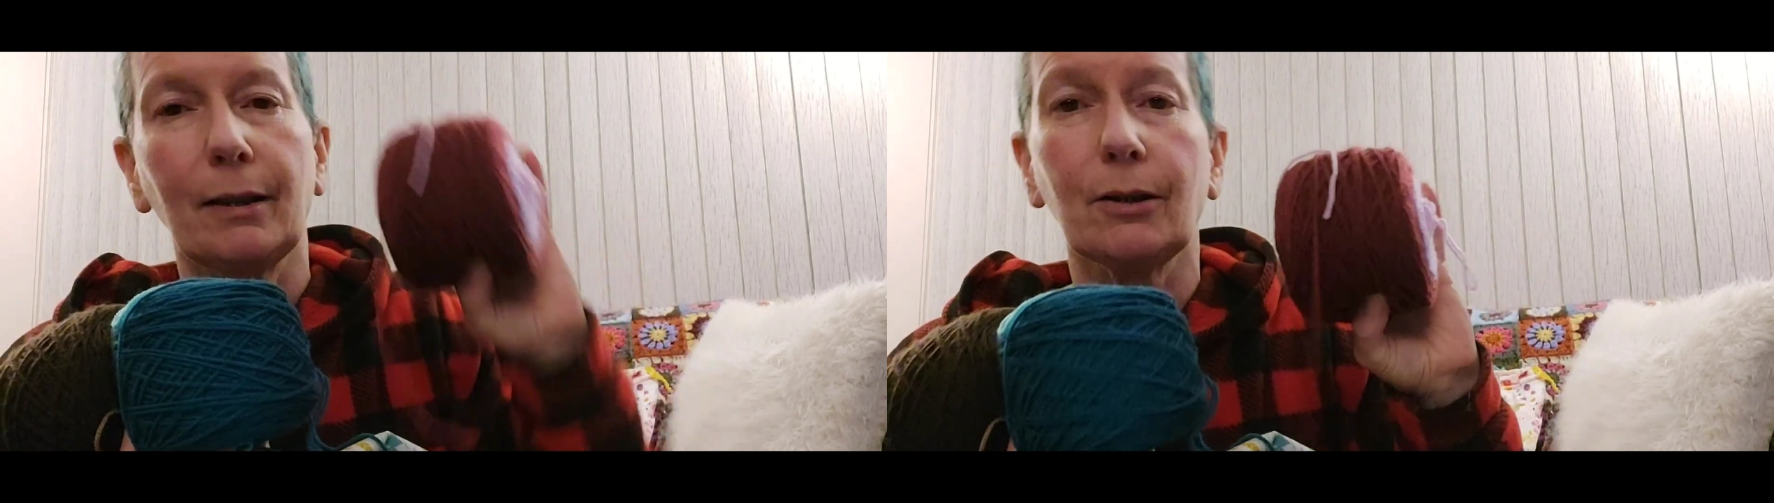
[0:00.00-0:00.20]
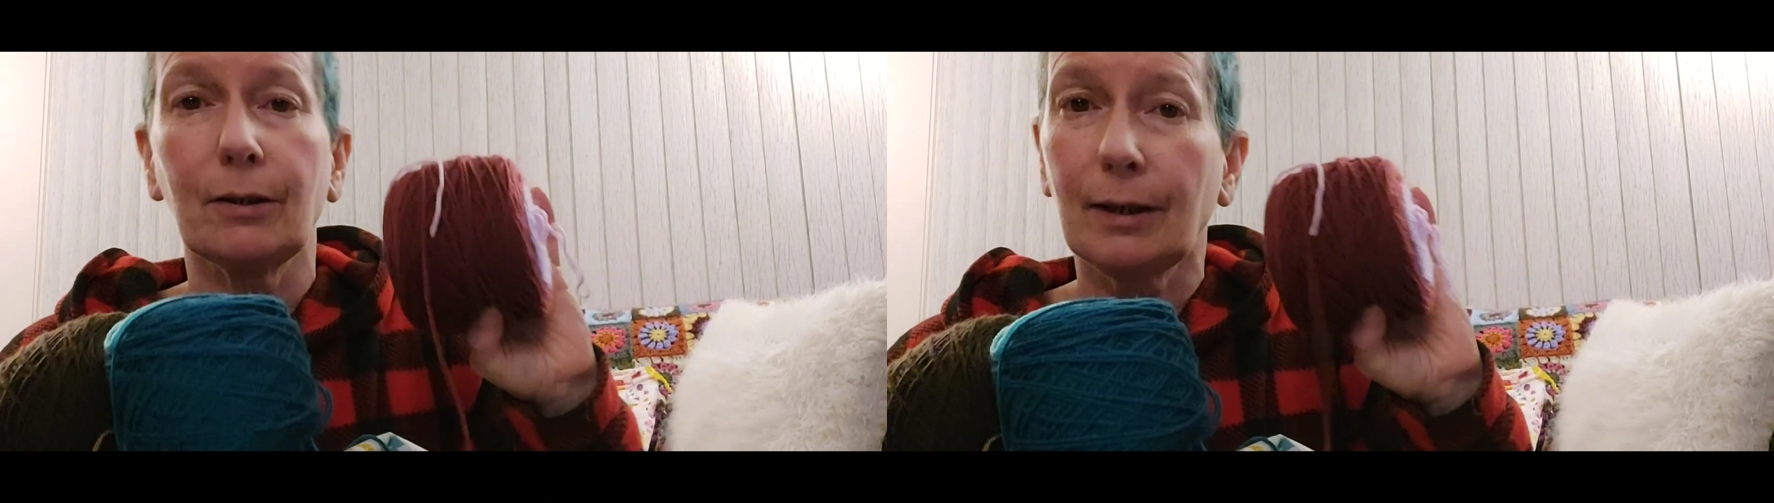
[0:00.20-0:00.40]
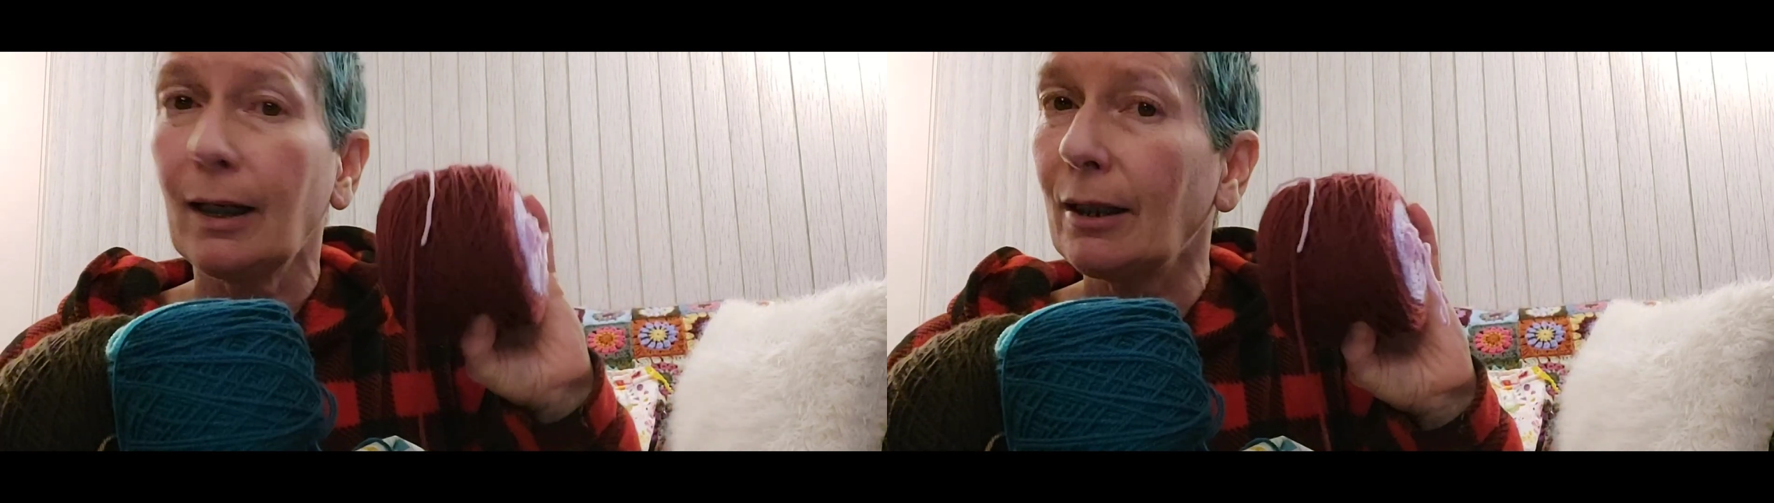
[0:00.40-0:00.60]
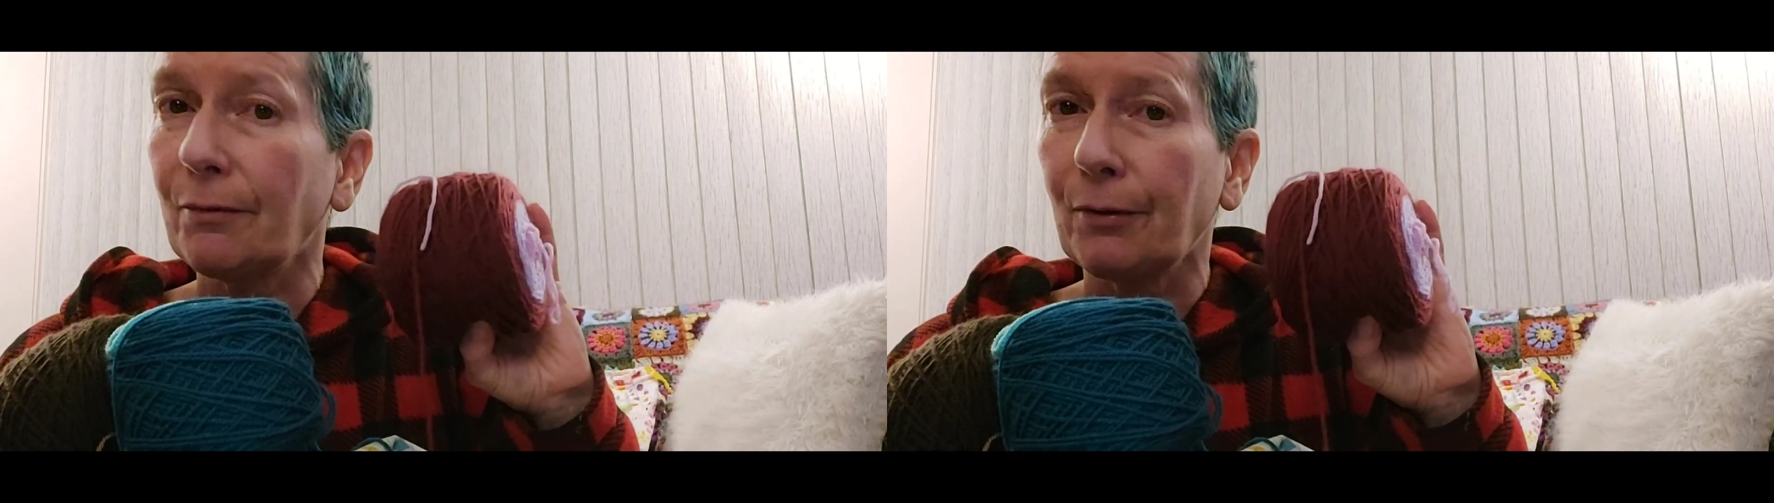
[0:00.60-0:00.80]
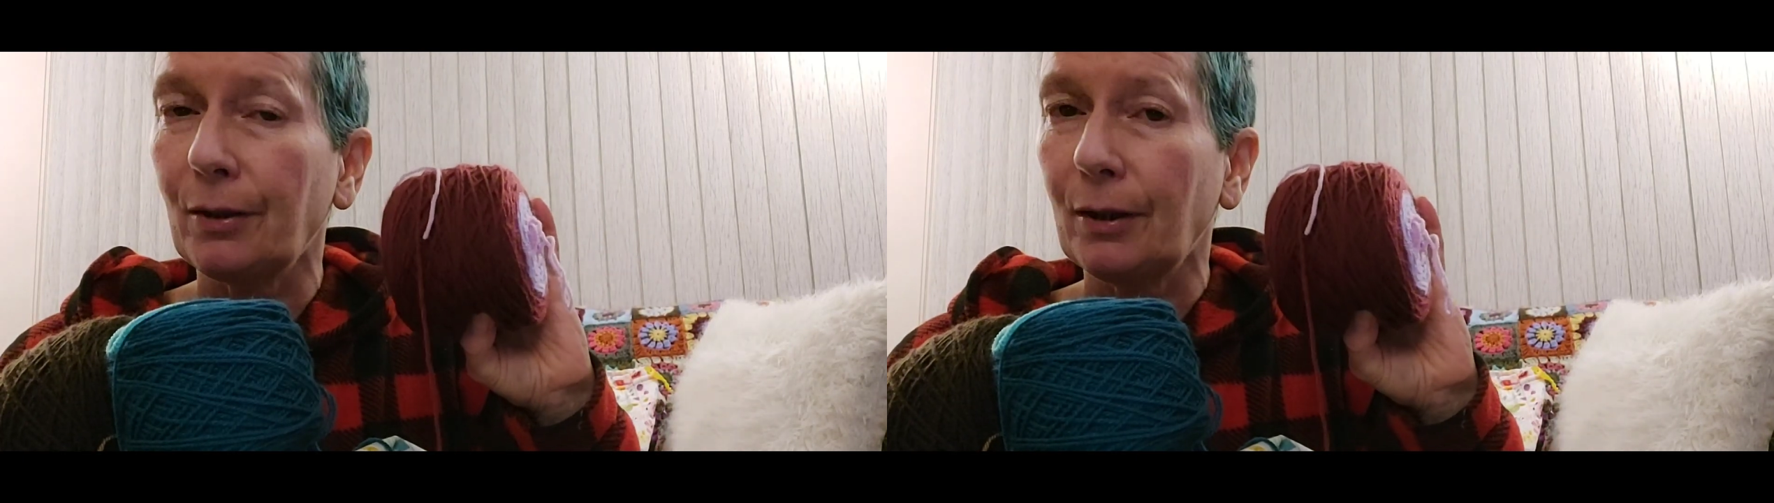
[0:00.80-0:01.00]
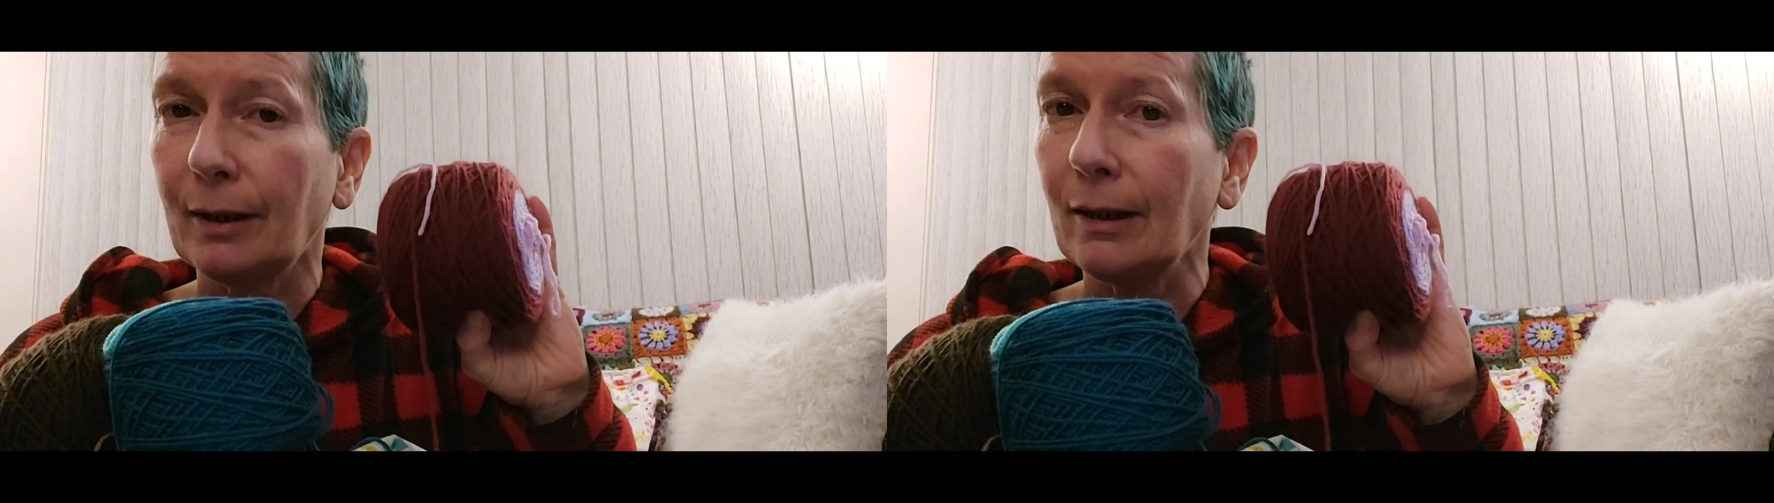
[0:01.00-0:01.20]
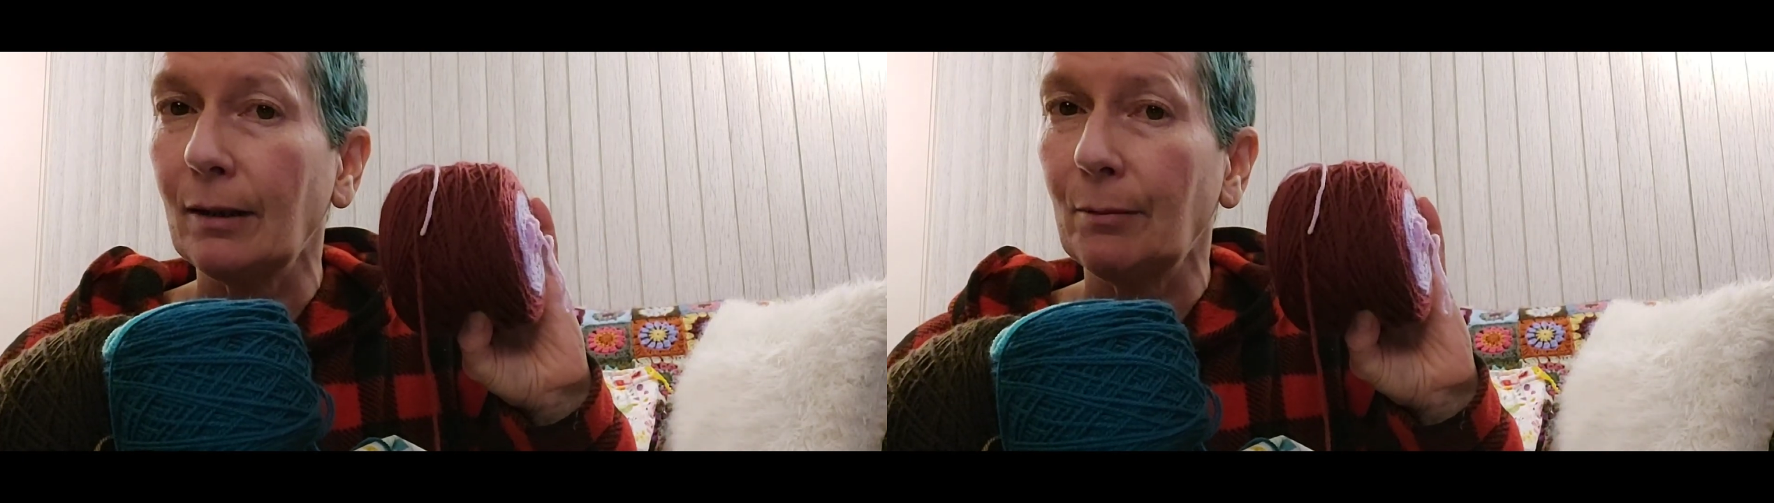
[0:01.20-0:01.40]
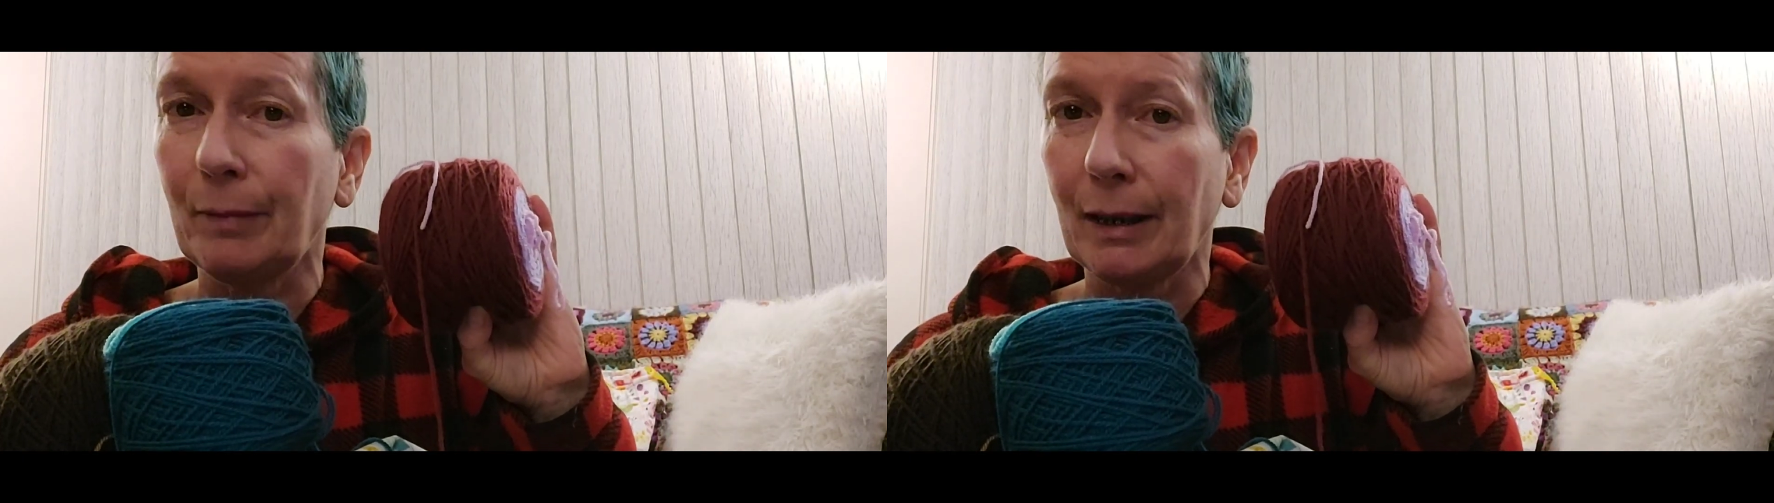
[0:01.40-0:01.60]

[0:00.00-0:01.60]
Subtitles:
a good colour for a little